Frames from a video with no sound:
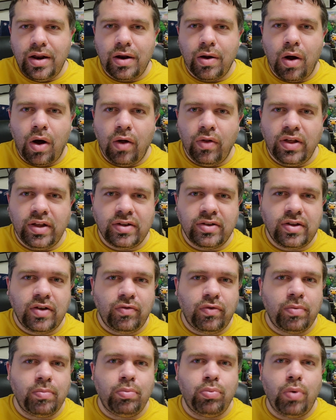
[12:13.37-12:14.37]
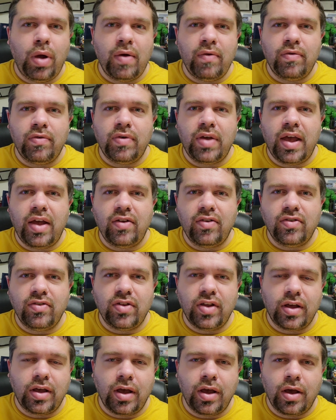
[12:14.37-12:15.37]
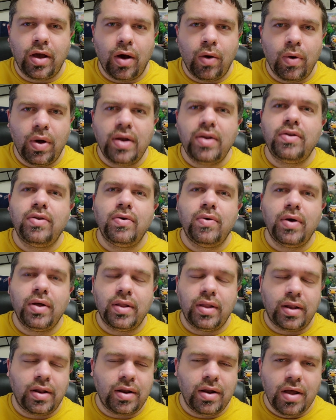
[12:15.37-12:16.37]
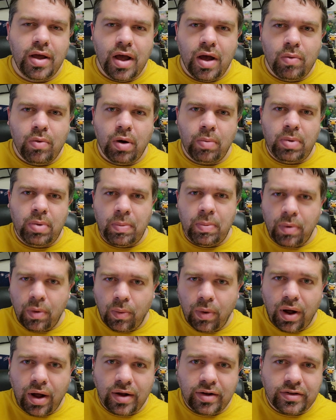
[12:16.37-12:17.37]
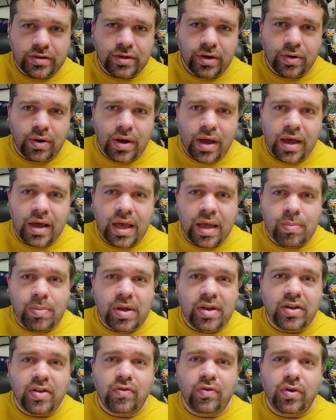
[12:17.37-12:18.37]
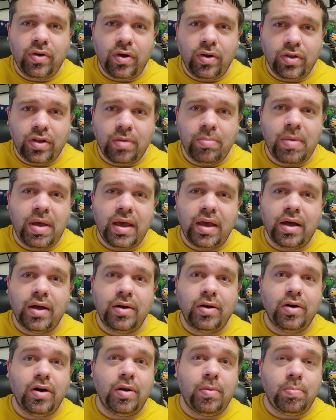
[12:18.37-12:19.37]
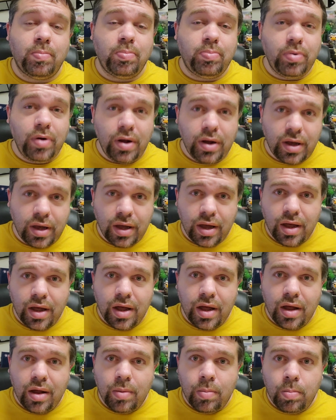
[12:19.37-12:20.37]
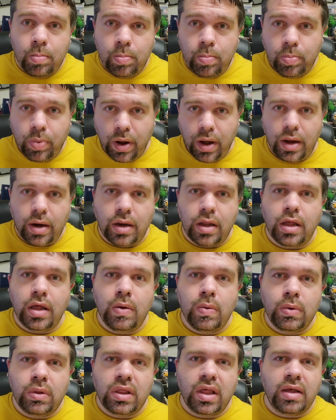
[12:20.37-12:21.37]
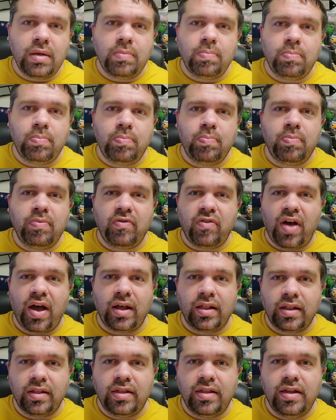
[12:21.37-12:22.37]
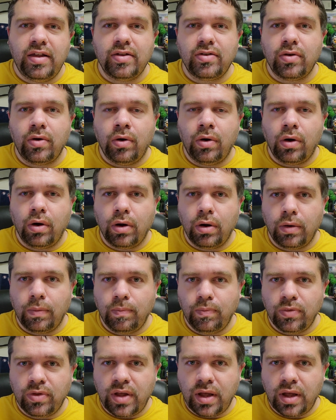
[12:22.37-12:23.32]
all these different ramifications that can go into it and what people want. So it can be difficult to make a good book, but you would think the fact that these are